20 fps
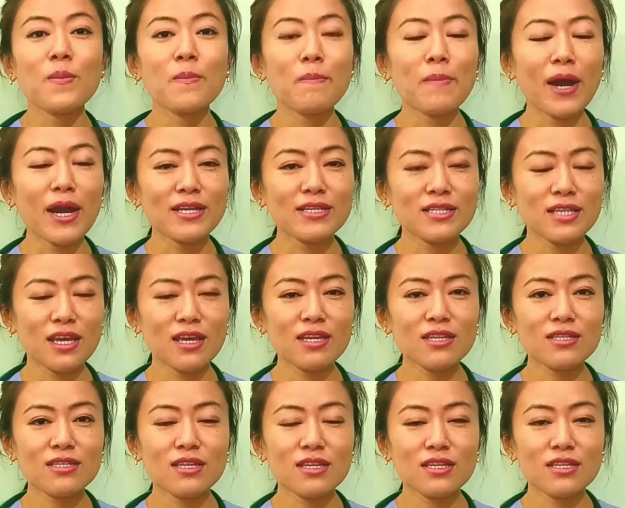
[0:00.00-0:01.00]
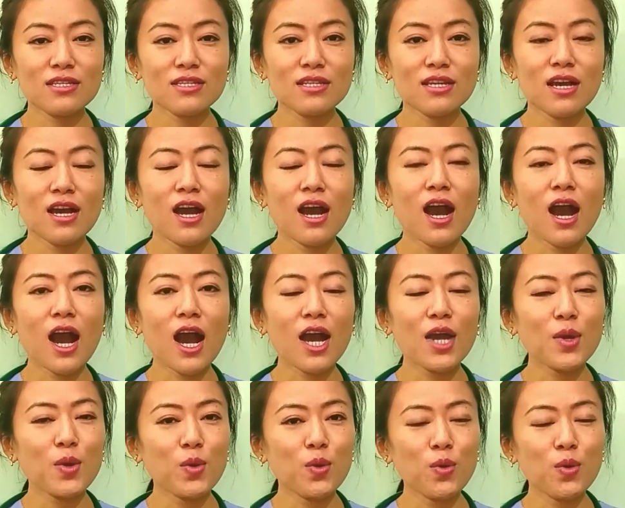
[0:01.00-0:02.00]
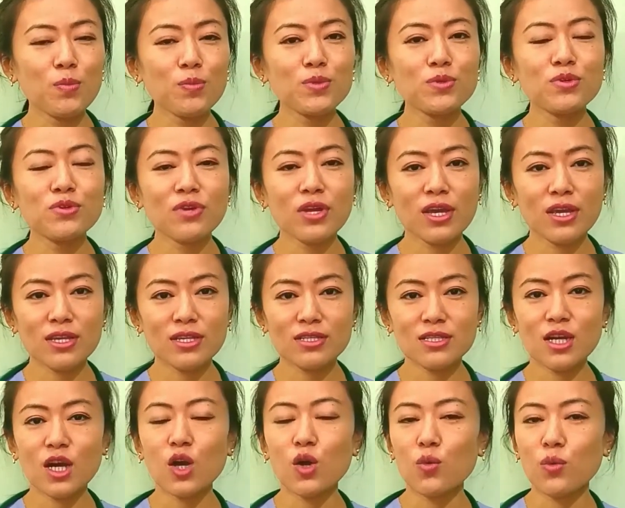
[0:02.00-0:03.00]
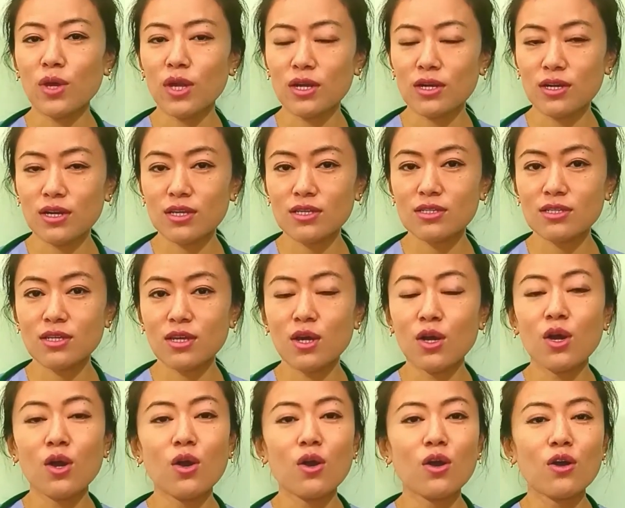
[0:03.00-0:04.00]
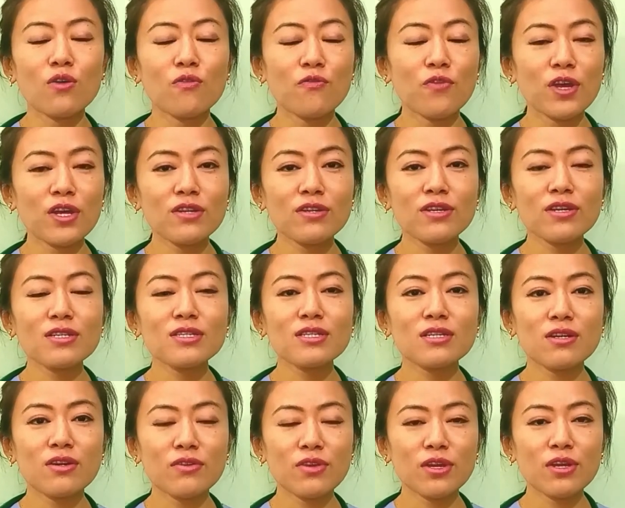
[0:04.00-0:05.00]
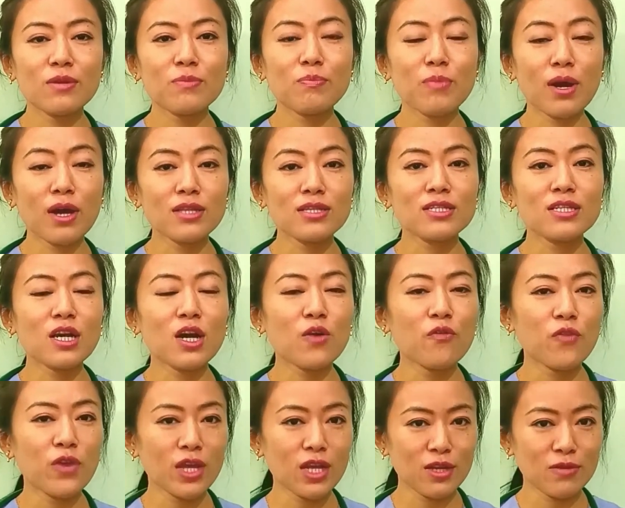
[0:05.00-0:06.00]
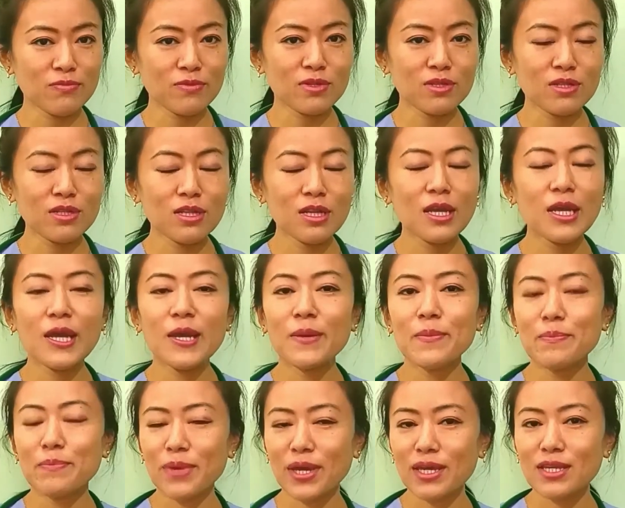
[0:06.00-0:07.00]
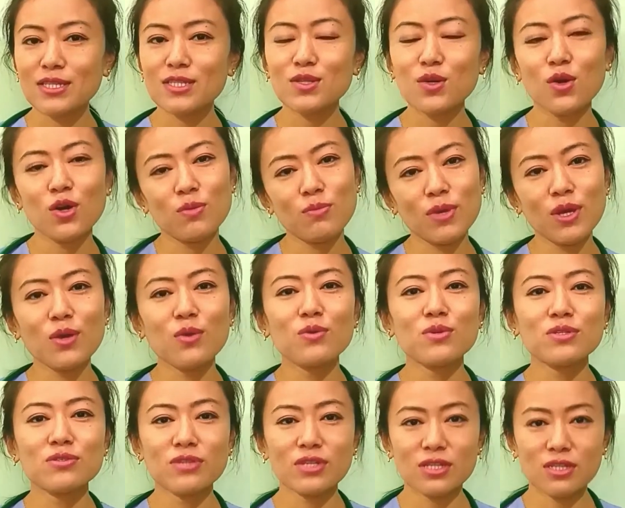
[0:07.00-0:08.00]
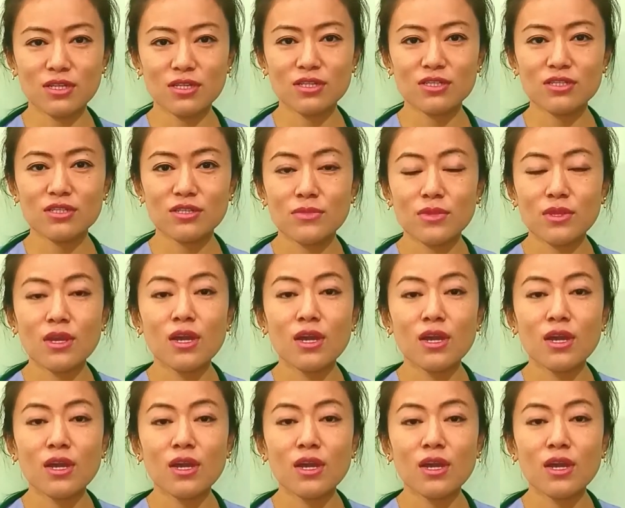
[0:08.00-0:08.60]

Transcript: By saying this, I hope to raise awareness on various career paths available based on my own research.